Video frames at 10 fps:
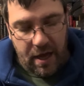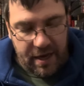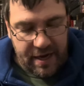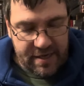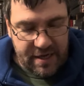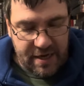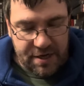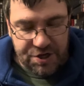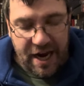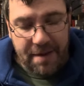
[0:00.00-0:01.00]
is a
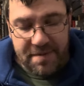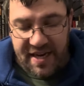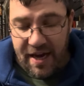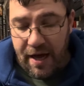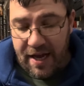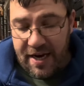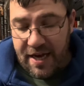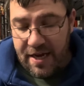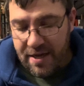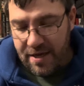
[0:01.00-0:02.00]
James
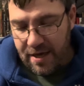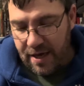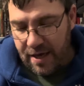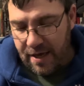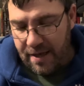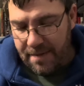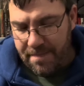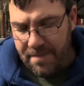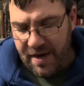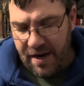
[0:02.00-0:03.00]
Gunn,
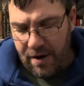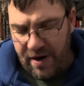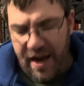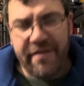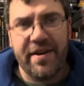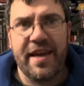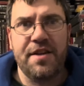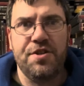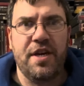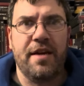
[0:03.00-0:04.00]
kind of a
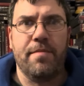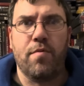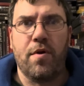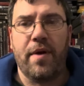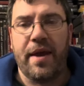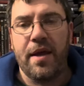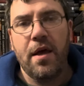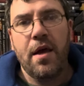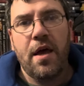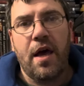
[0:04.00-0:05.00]
hidden gem, really.
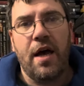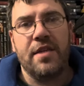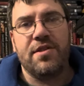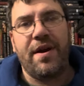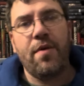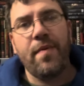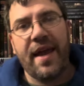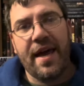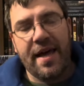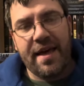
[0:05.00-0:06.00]
So here we
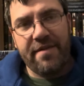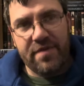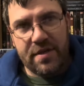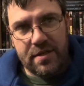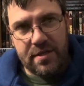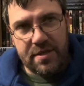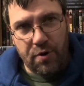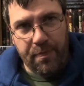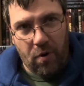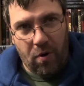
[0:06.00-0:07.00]
have
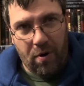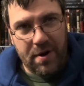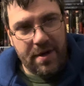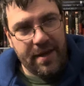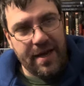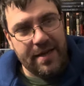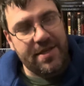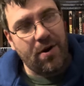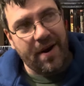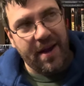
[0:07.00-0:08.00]
Super,
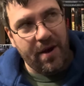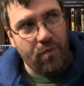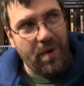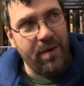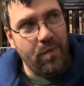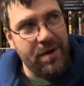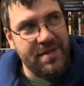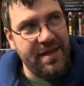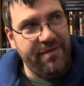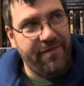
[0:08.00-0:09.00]
starring Rainn
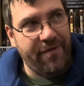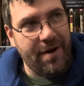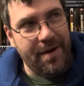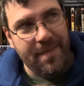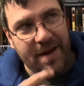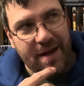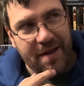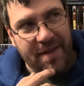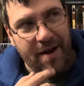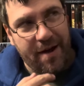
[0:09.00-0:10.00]
Wilson from
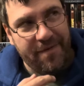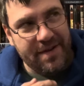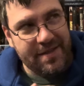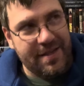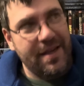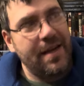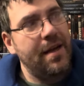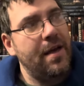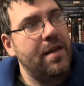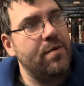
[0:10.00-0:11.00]
The Office,
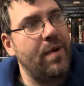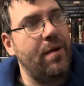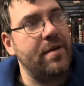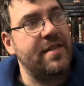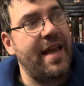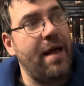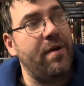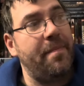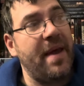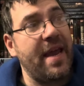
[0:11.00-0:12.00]
as well as
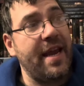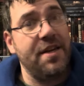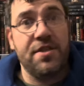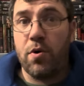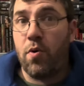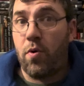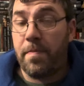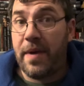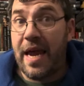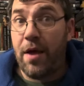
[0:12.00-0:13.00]
Ellen Page, or
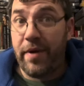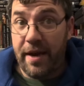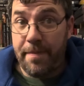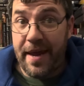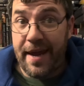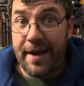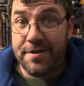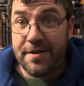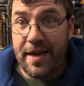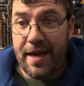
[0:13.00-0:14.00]
Elliot
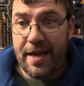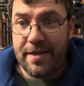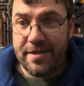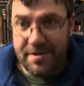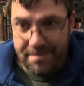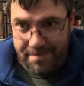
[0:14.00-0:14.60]
Page, as